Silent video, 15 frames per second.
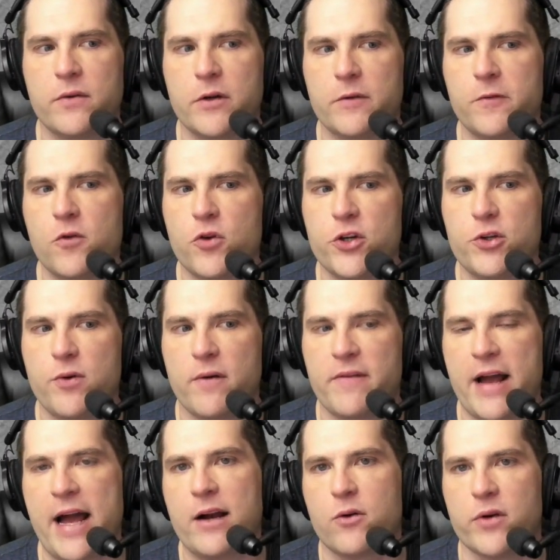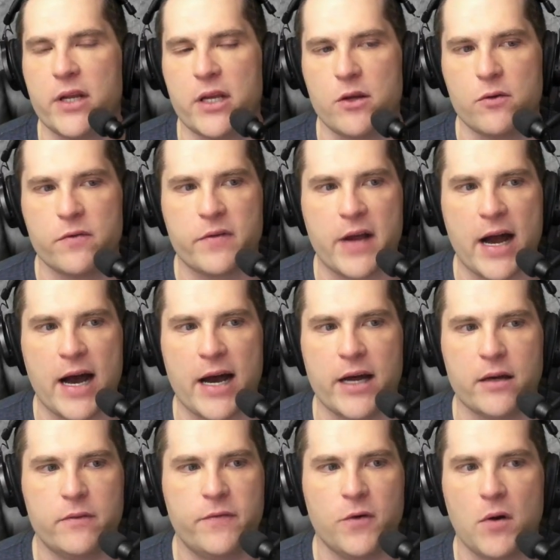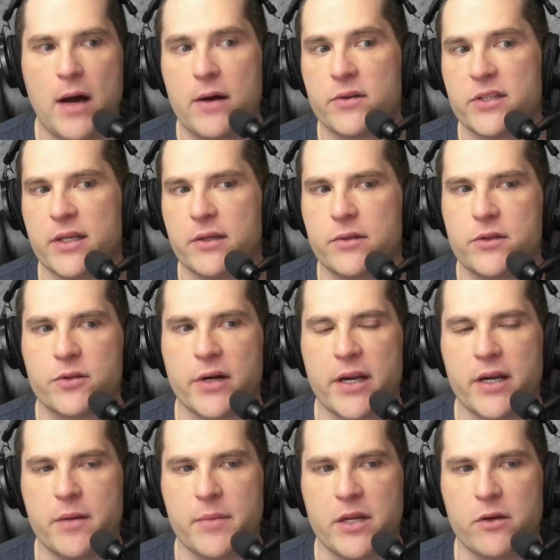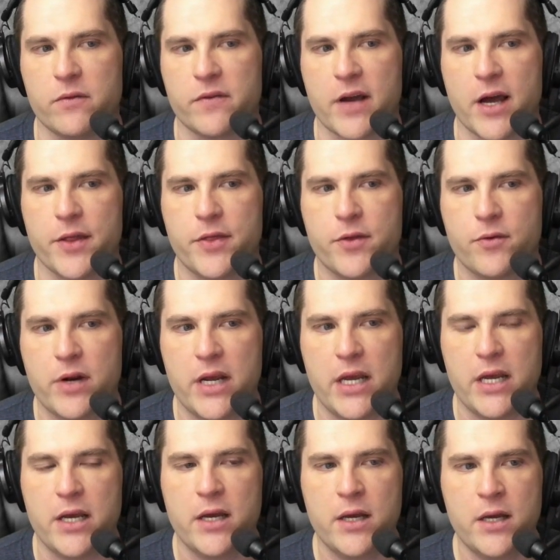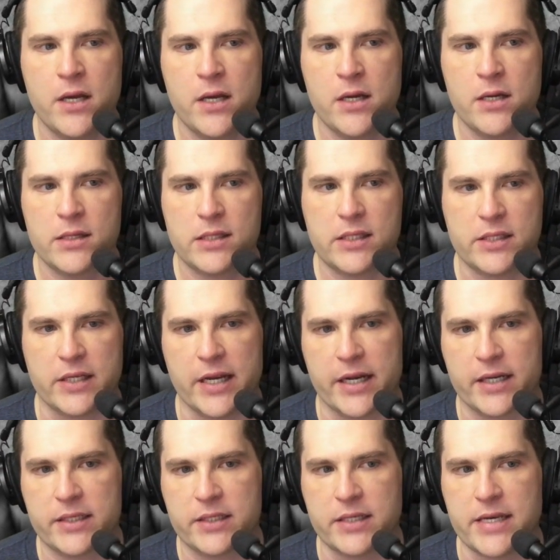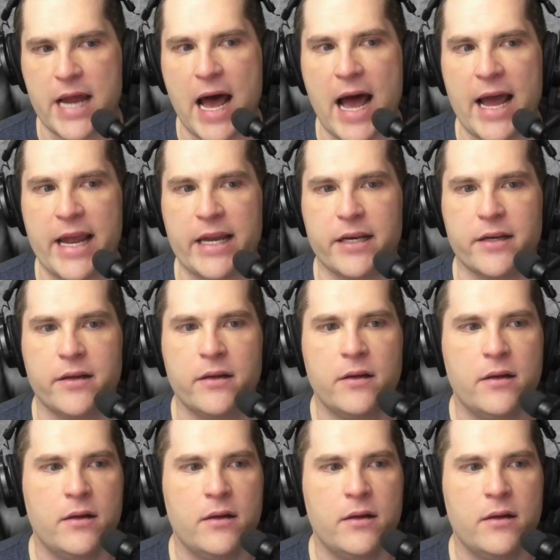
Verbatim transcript: And of course, you have equity. You've got full house outs, right? I mean, you've got three, six, nine.